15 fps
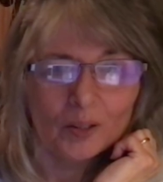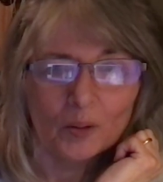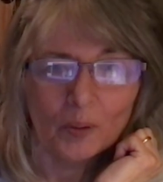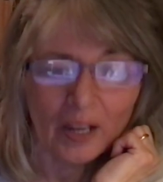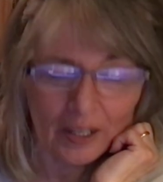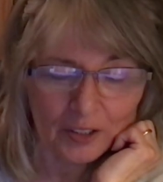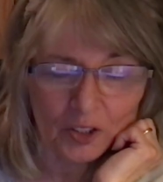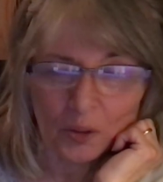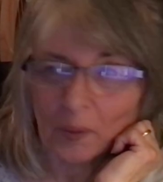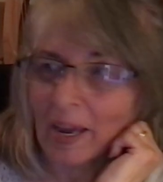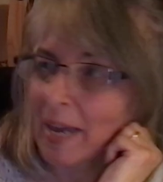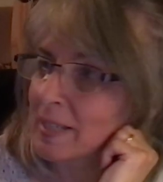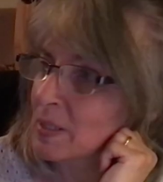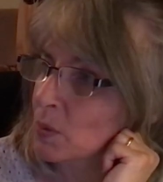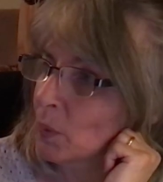Well, you
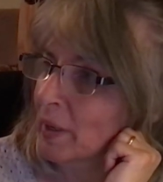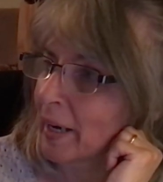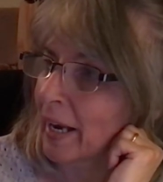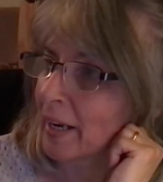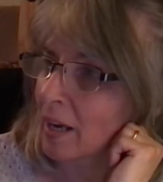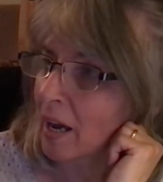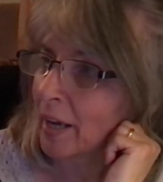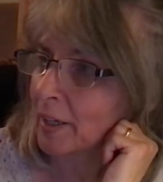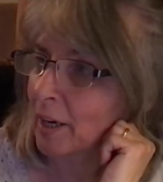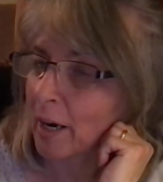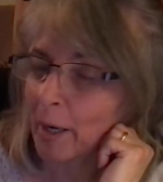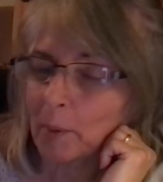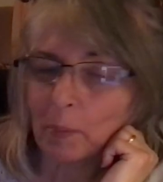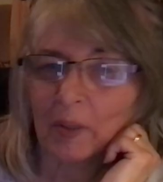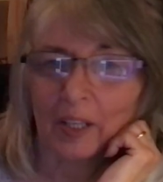asked when I got
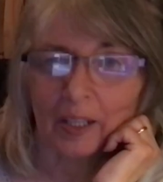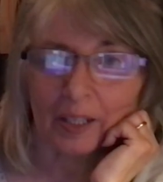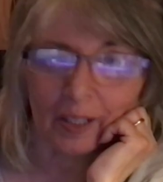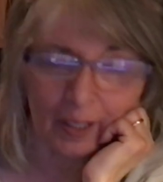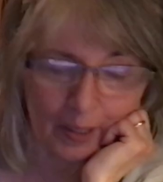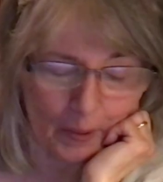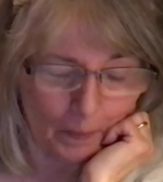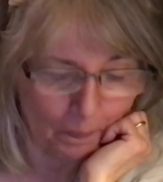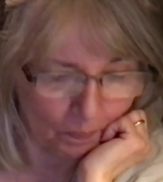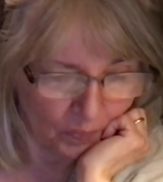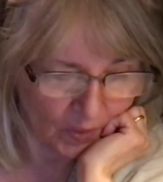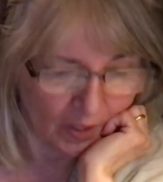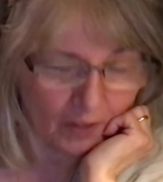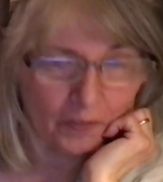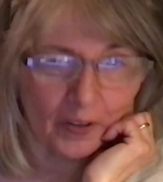Harp-E
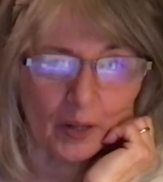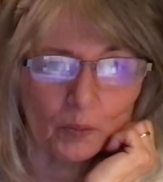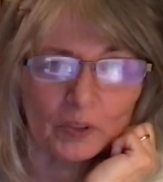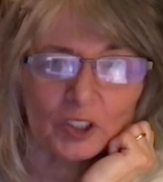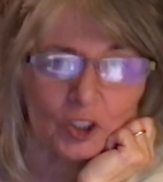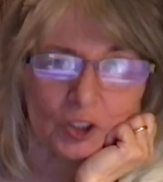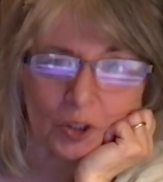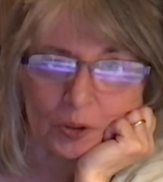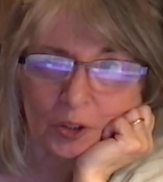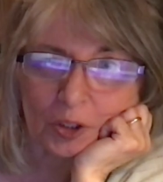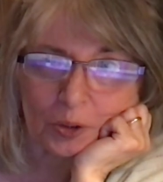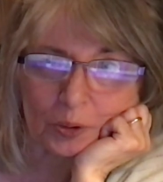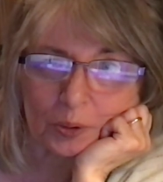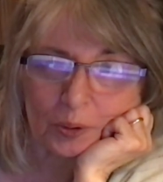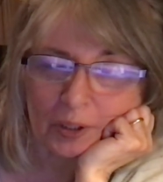if I would show
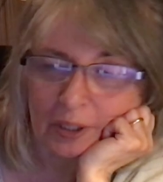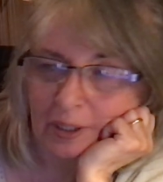you